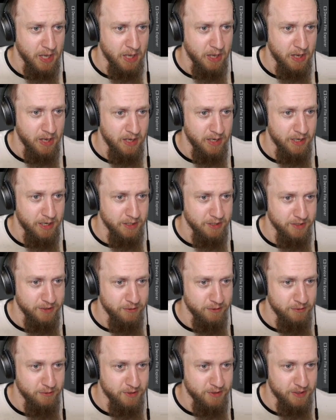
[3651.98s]
likes to
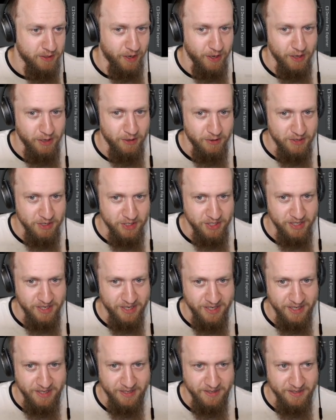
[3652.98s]
do a launcher
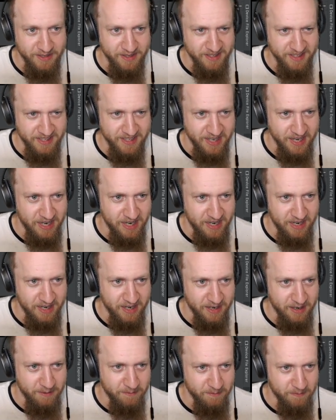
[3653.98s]
icon,
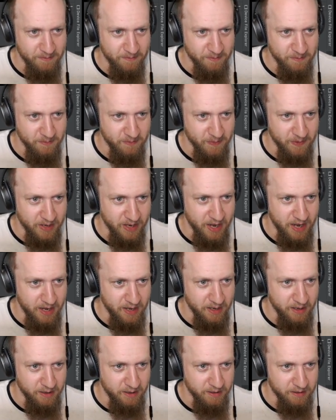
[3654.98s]
I'm
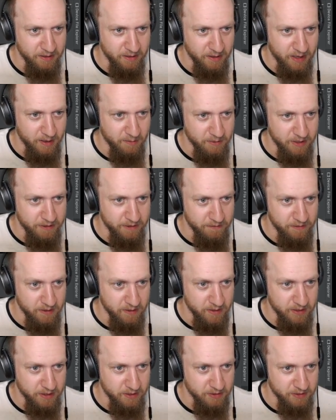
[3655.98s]

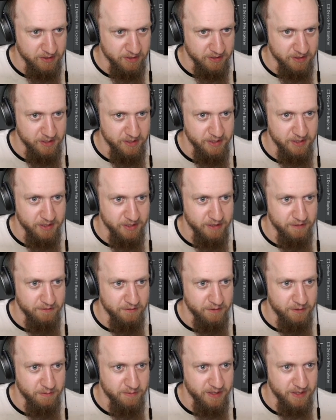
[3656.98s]
definitely not skilled enough to
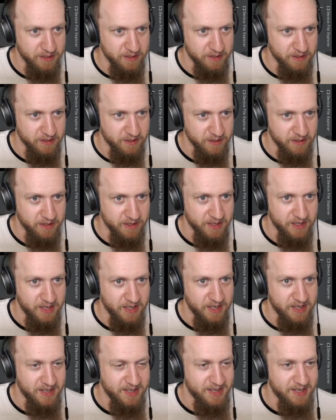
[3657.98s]
make
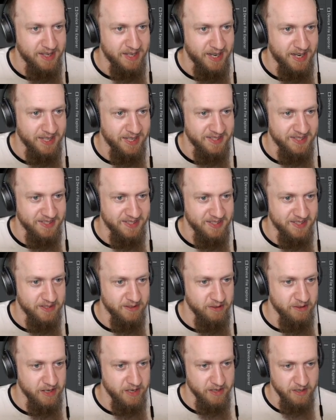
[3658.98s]
icons.
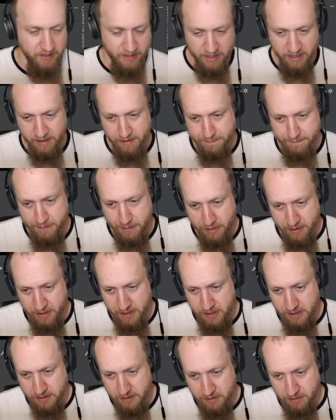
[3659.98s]
Okay, yeah, everything
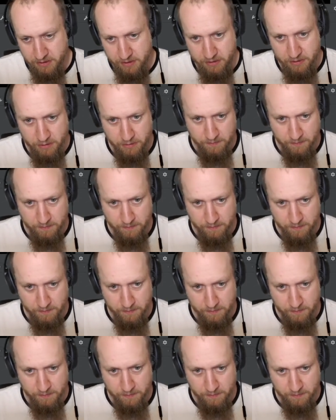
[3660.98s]
else looks good.